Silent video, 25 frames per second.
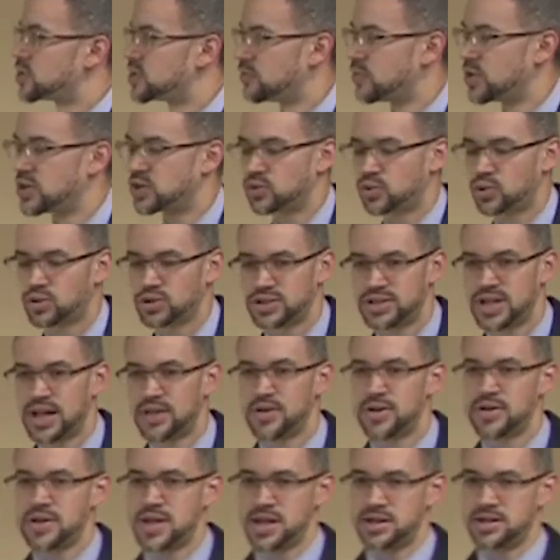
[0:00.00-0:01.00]
some resources out
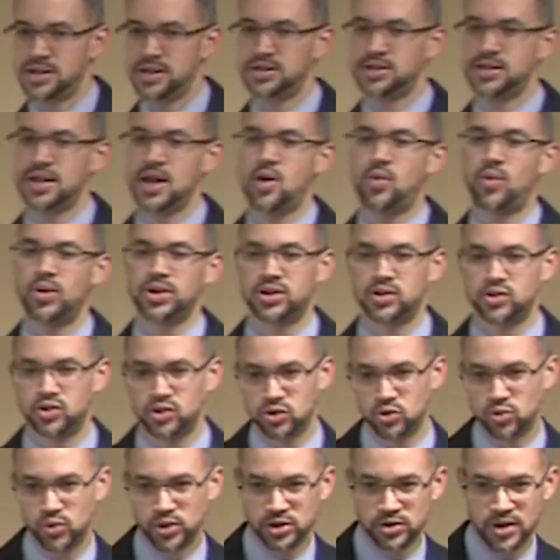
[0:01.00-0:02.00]
there that detail what to
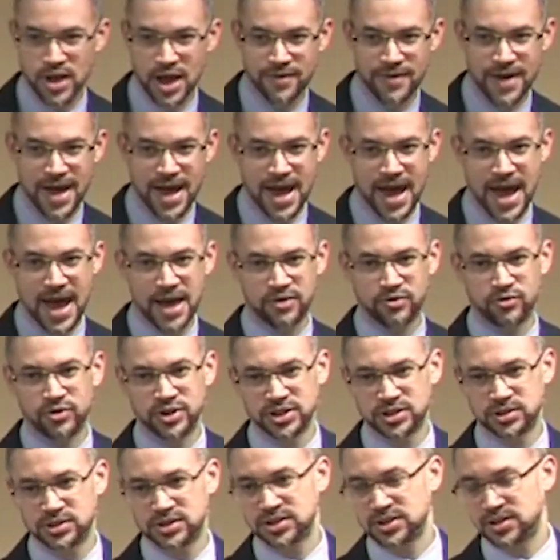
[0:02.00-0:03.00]
do when you have
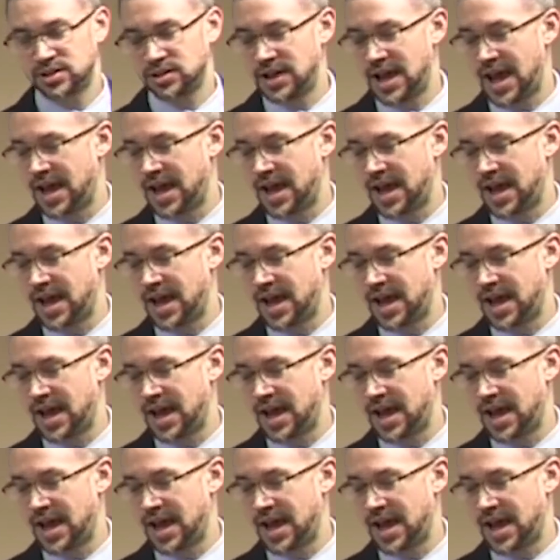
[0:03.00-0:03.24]
at-risk